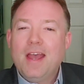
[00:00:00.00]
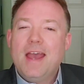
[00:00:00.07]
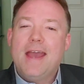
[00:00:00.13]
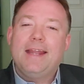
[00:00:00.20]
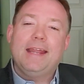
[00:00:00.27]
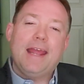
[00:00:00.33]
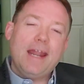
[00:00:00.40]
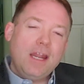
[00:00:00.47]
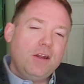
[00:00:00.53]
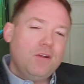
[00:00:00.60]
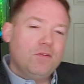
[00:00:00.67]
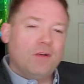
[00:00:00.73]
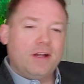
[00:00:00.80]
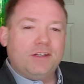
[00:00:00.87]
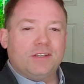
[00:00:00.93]
and any new
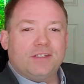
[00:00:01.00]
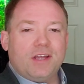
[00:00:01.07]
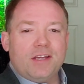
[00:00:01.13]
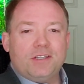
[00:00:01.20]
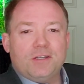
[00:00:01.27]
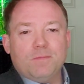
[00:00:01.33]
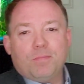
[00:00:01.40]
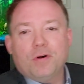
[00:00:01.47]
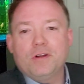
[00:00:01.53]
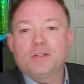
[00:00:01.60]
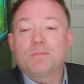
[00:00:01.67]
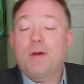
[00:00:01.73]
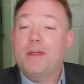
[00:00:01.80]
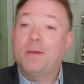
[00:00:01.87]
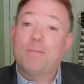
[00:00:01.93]
legislation pushed
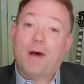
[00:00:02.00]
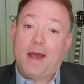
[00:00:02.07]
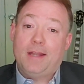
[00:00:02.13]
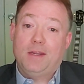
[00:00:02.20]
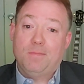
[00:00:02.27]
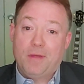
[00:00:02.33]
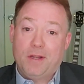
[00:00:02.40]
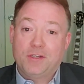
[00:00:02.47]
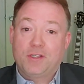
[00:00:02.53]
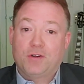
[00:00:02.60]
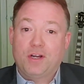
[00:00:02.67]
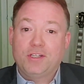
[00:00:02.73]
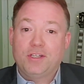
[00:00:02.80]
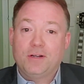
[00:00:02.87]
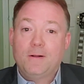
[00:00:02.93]
by the Biden
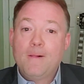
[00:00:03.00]
administration.